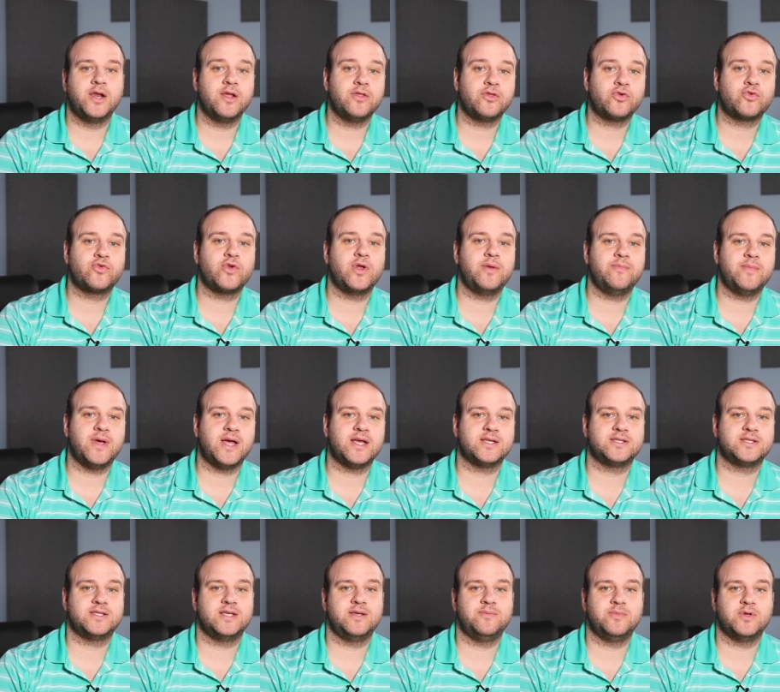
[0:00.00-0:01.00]
Another great
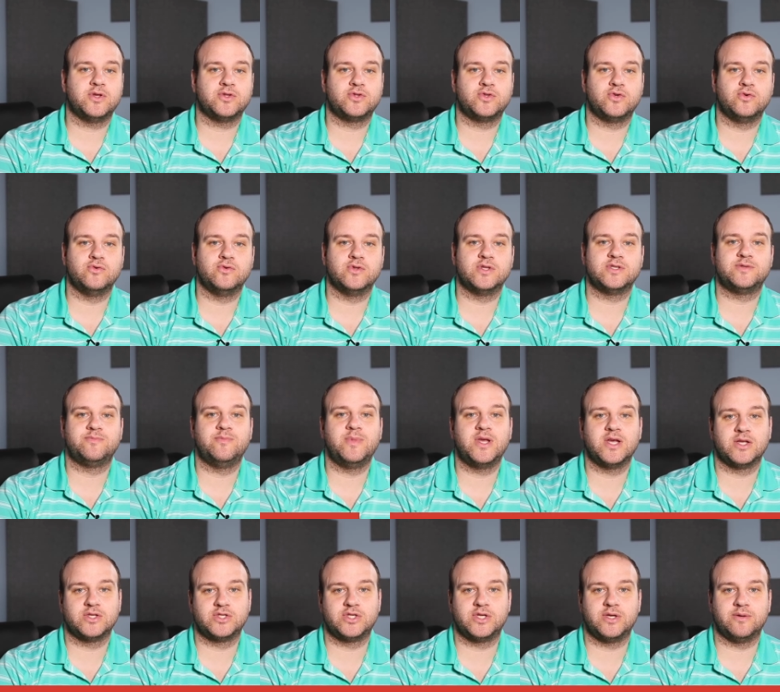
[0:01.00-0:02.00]
mass email tool is
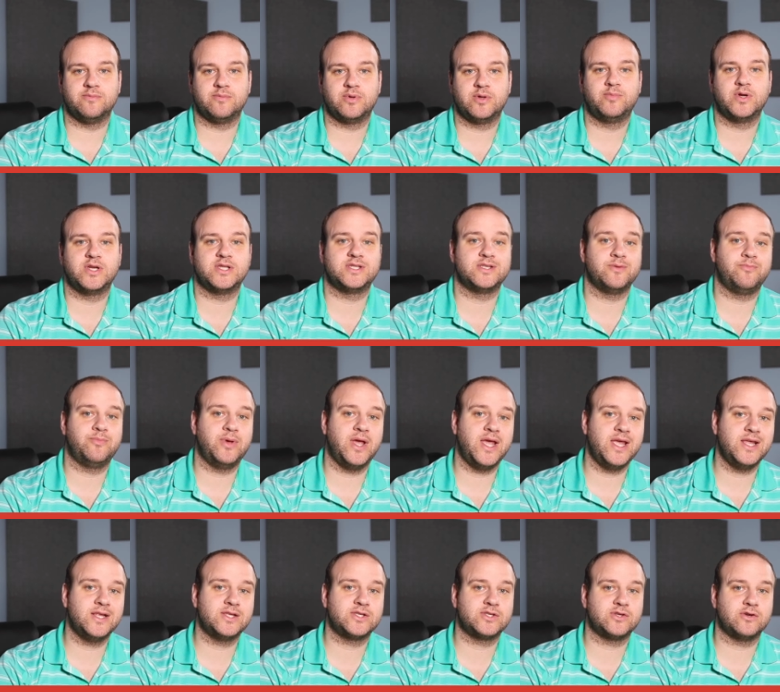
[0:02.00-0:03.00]
MailChimp, but it's a
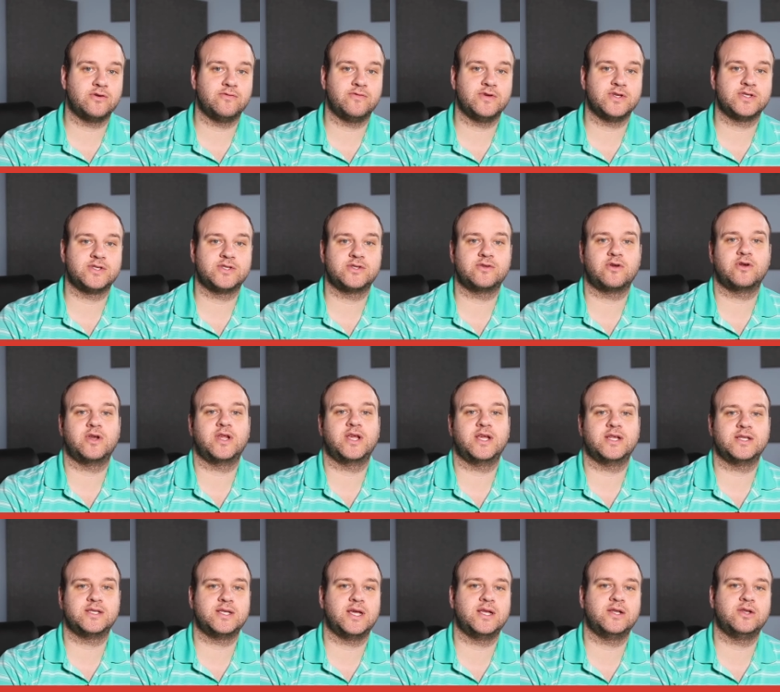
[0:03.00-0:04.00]
paid service starting
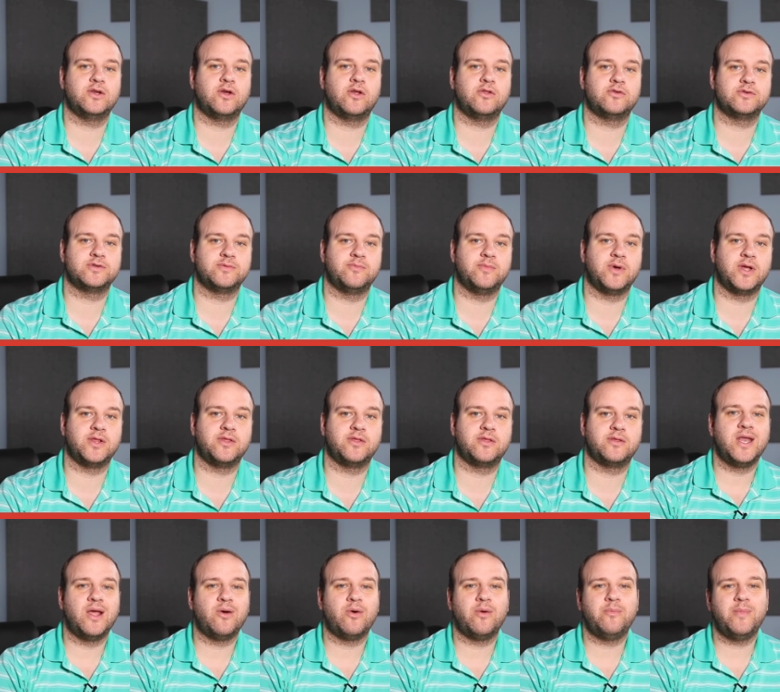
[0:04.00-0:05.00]
at $10 a month.
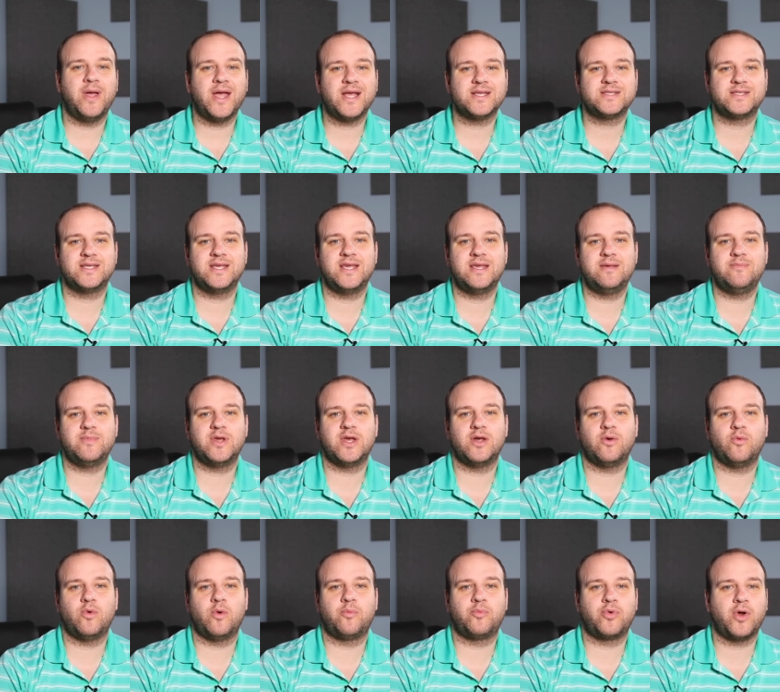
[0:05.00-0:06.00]
Now, a mass
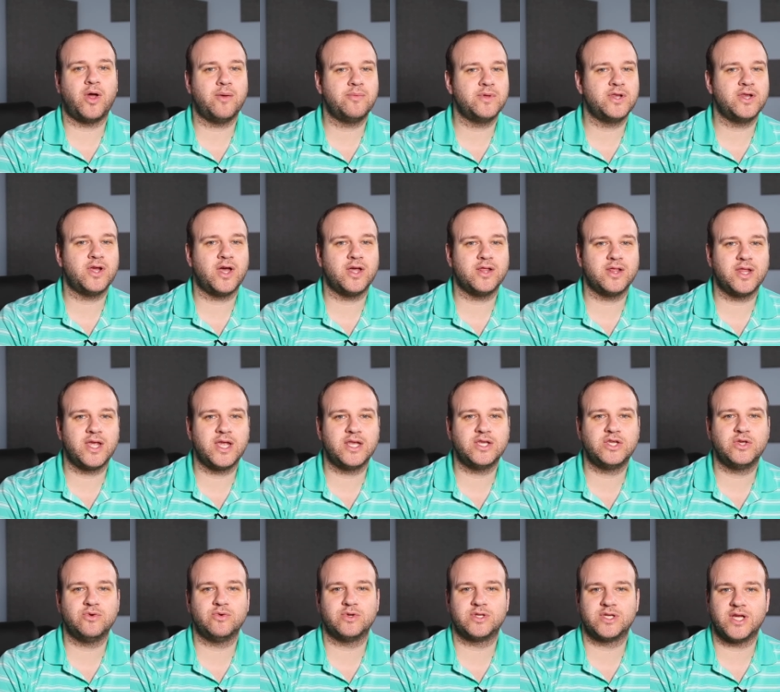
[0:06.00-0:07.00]
email will probably not land
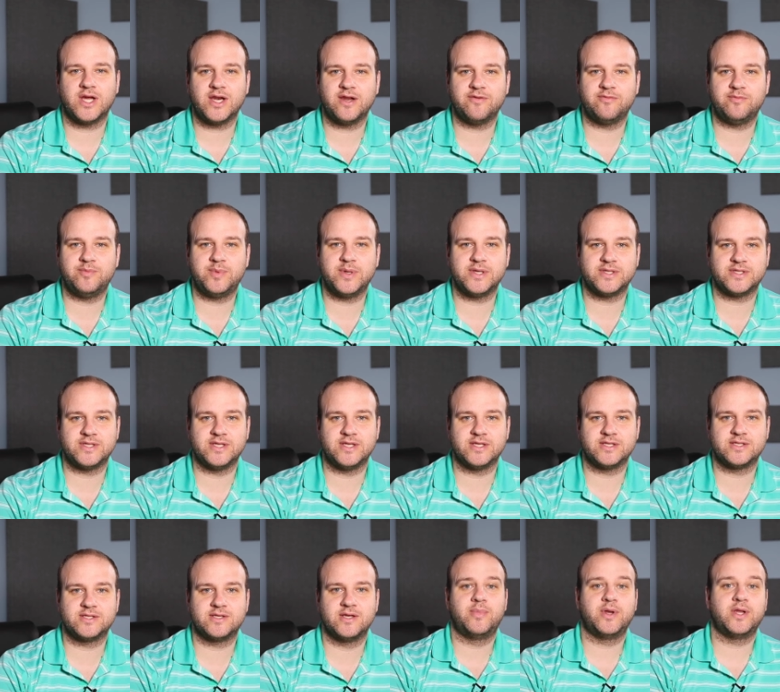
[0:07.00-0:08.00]
you a ton of
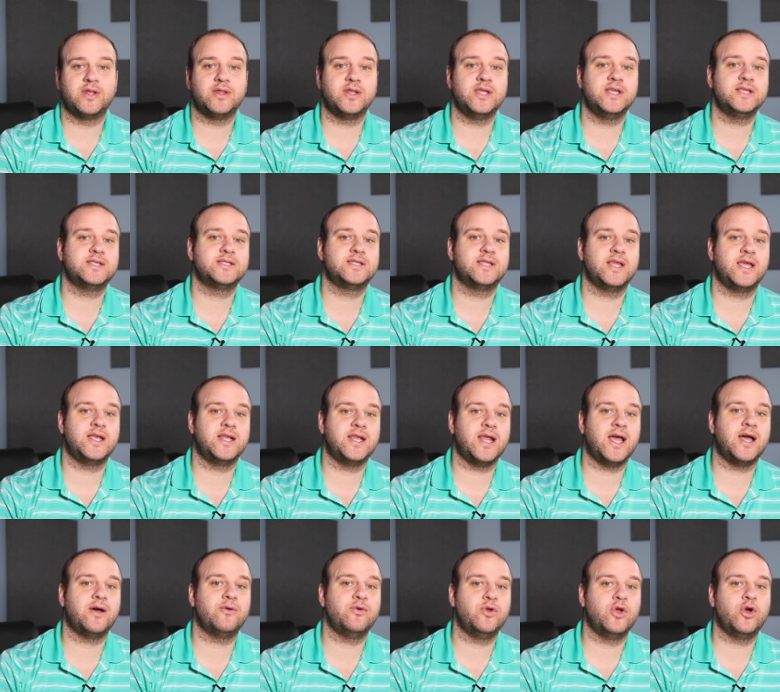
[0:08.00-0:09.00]
business, but at least they
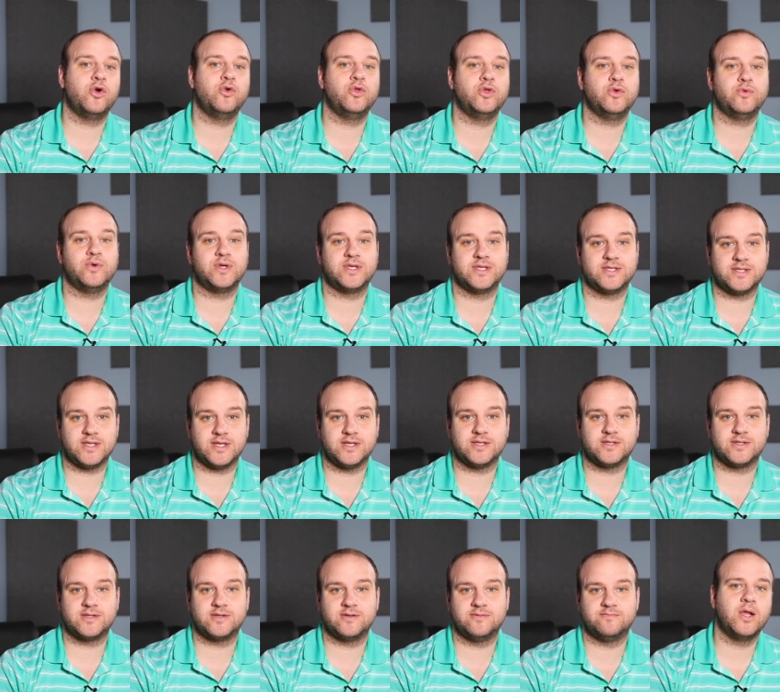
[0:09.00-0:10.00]
now know you
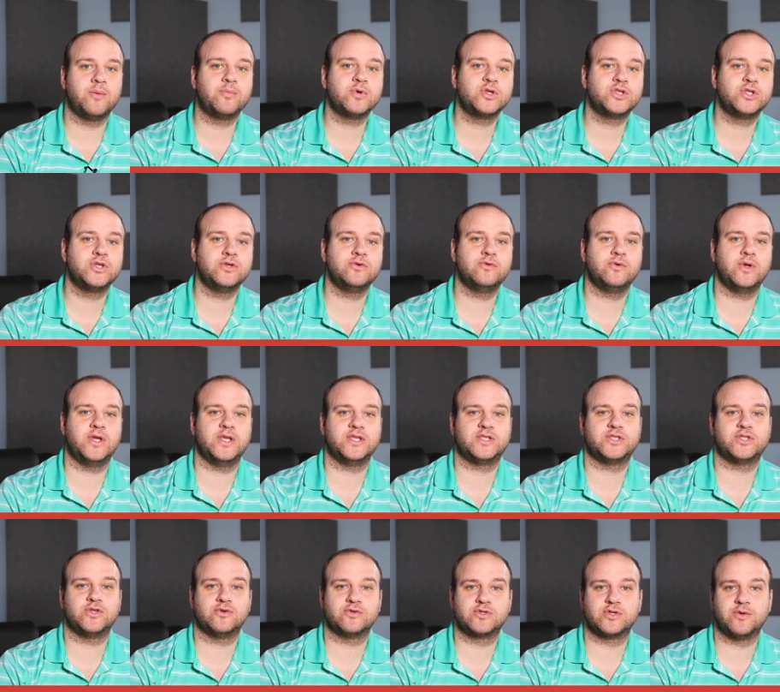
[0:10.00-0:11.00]
exist. Number 2 is
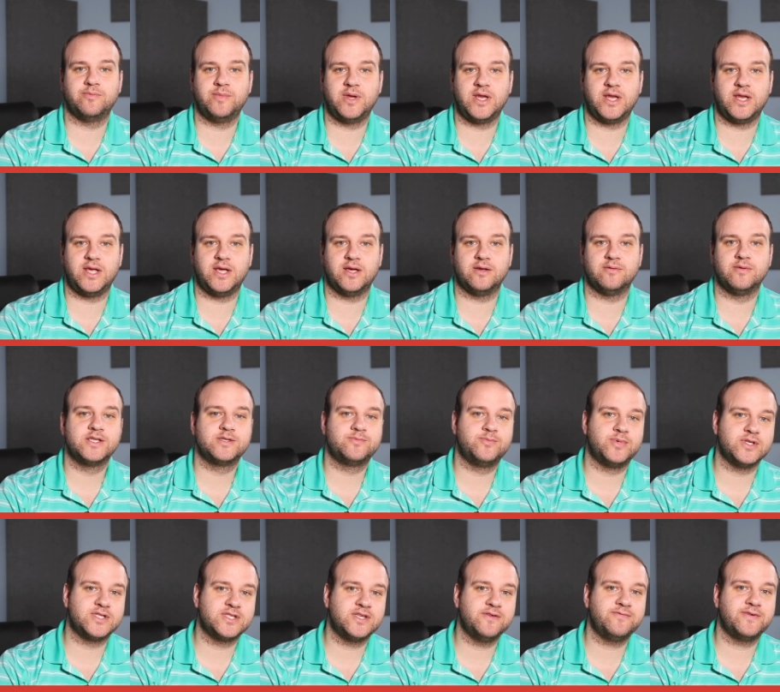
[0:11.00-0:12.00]
social media,
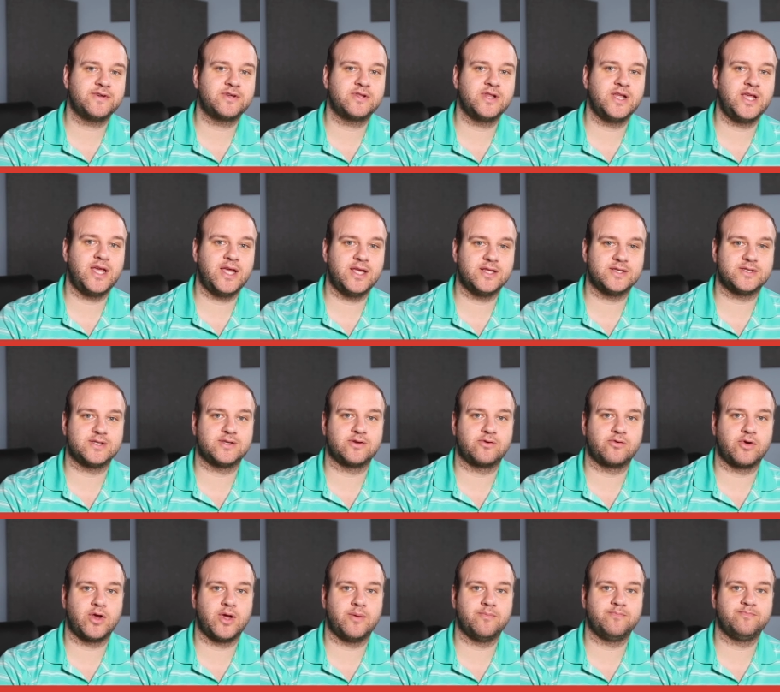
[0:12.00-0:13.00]
specifically
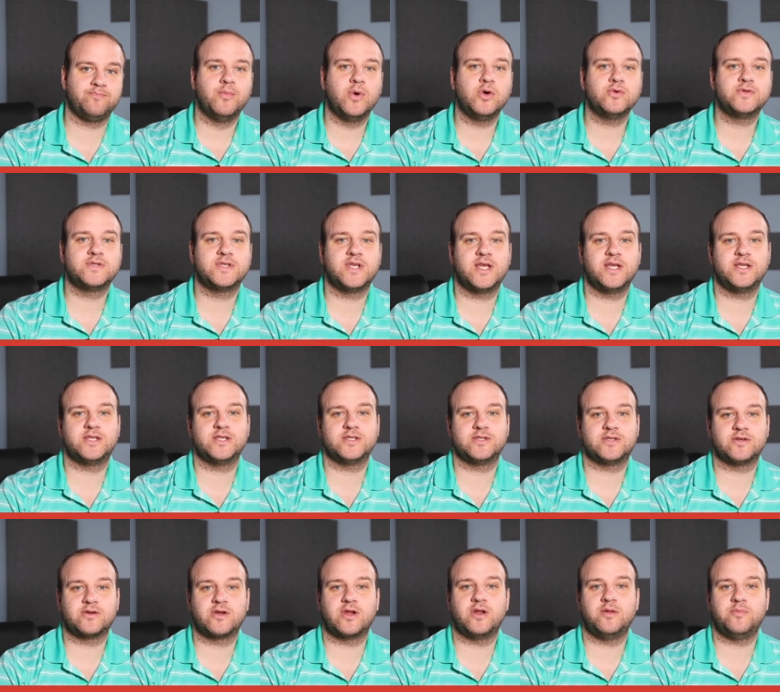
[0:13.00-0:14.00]
Instagram. Most
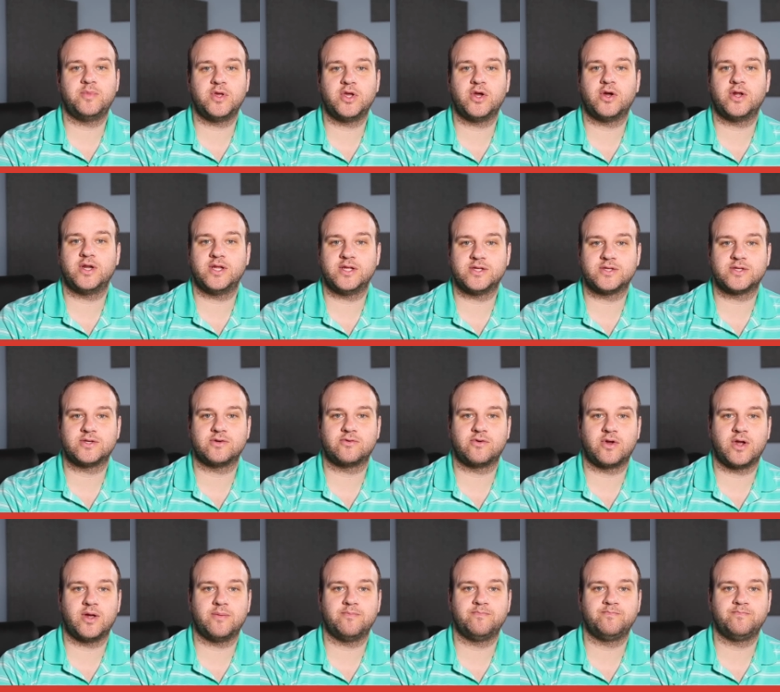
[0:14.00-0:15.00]
agents are going to be on Instagram.